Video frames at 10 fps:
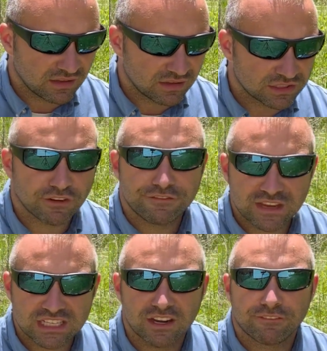
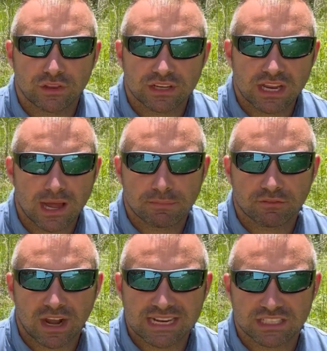sufficient for the type of
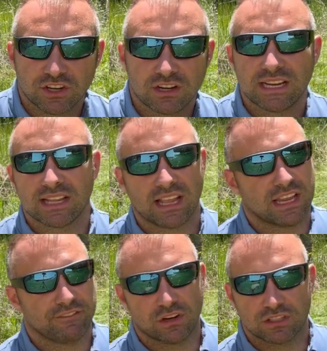grass that you're in, like
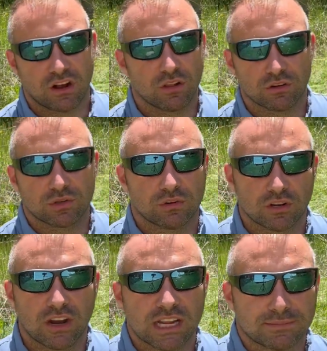if you're in taller or shorter
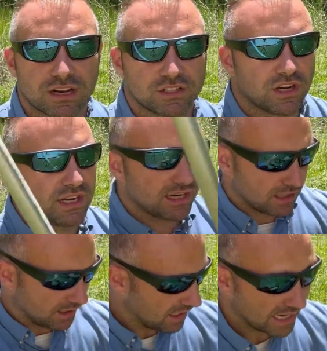grass. But I'll show you
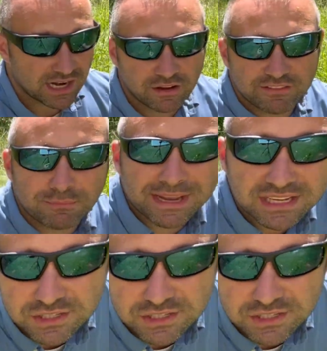here, and I'll even make it